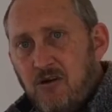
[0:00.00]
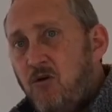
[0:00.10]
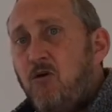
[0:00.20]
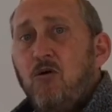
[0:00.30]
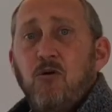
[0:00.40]

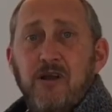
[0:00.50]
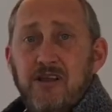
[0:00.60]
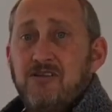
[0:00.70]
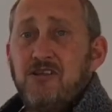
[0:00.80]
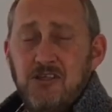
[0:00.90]
or in
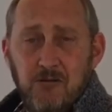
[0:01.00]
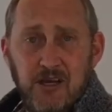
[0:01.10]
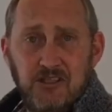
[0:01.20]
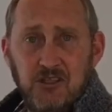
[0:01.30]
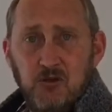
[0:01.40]

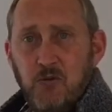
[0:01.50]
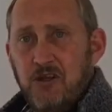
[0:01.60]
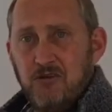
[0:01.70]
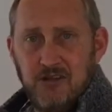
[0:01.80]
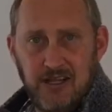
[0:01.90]
situations where your
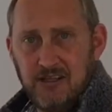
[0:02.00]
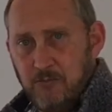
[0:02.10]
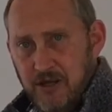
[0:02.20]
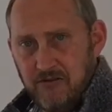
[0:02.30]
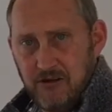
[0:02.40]
selected
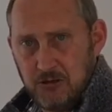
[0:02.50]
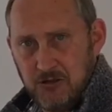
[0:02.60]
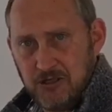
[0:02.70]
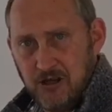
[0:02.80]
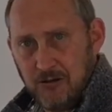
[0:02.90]
beneficiaries
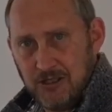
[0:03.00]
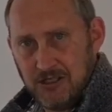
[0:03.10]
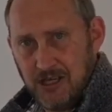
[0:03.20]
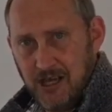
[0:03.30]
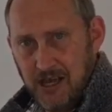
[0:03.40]
go into
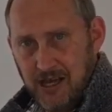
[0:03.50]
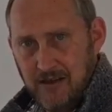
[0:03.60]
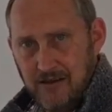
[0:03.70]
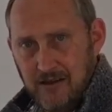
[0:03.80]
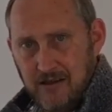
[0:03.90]
care.
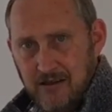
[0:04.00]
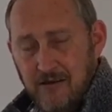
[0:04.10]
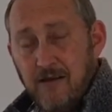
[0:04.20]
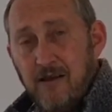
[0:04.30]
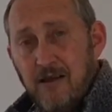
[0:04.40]

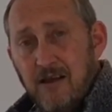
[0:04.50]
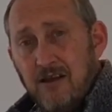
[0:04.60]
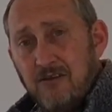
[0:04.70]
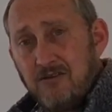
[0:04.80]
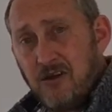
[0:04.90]

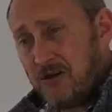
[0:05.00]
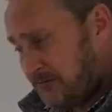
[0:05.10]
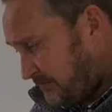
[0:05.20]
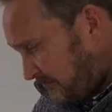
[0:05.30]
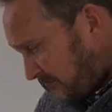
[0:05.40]
So
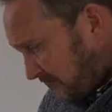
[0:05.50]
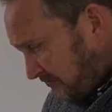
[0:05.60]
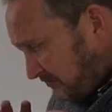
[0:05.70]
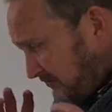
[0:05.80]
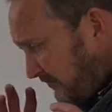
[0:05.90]

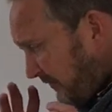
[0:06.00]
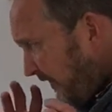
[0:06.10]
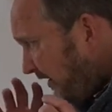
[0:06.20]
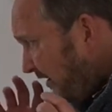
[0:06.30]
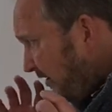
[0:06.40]

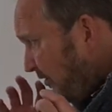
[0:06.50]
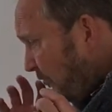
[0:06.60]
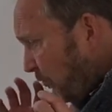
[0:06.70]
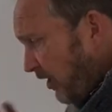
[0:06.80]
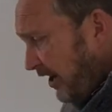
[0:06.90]

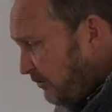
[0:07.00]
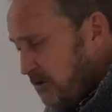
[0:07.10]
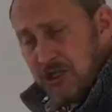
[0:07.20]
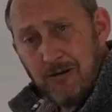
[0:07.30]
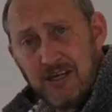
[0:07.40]
why would
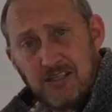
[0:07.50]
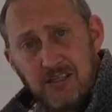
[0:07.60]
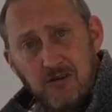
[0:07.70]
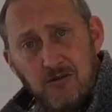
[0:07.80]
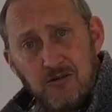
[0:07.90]
you actually
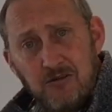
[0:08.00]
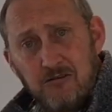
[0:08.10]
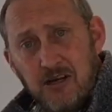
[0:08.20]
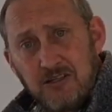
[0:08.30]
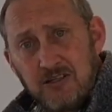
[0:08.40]
use a
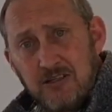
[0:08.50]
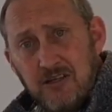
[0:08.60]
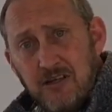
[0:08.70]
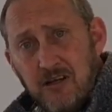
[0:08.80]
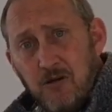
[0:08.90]
trust?
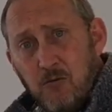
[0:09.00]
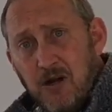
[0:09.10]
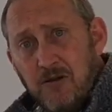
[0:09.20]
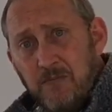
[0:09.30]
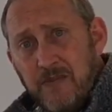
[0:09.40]

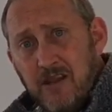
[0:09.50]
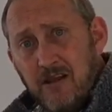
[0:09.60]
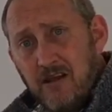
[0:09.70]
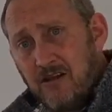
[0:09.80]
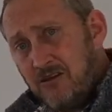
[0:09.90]
Well,
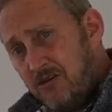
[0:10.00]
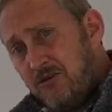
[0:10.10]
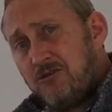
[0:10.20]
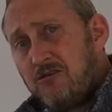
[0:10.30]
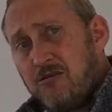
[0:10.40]
you use
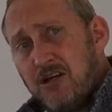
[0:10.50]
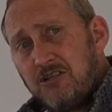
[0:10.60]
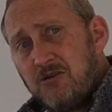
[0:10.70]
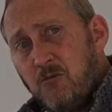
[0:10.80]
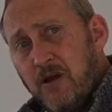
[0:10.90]
a trust
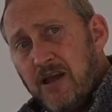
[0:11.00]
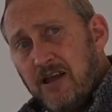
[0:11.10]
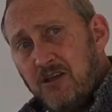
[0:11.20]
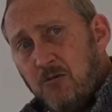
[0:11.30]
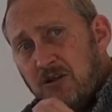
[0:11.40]
where
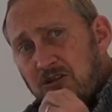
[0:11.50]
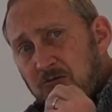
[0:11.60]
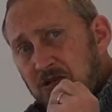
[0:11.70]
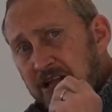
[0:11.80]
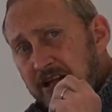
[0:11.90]
you want to
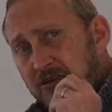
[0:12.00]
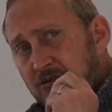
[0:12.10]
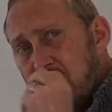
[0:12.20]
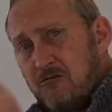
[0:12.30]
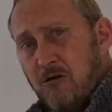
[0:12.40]
retain
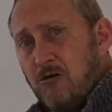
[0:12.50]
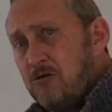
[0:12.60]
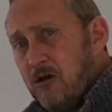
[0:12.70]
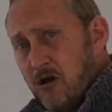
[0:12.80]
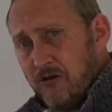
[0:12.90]
control
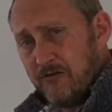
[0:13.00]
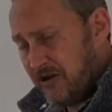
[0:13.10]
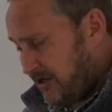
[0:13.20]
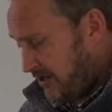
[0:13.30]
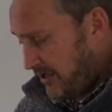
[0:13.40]
over
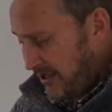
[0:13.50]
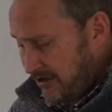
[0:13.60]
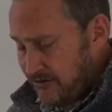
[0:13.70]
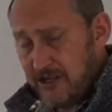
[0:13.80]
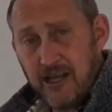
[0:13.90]
how
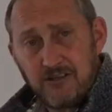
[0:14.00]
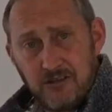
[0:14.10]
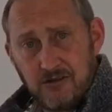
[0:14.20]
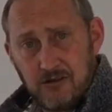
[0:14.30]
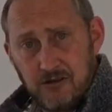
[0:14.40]
the assets
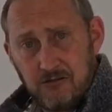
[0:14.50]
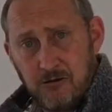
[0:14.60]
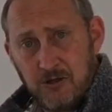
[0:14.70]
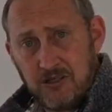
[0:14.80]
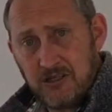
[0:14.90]
are
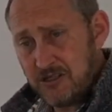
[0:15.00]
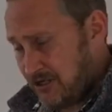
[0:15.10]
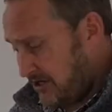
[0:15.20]
distributed,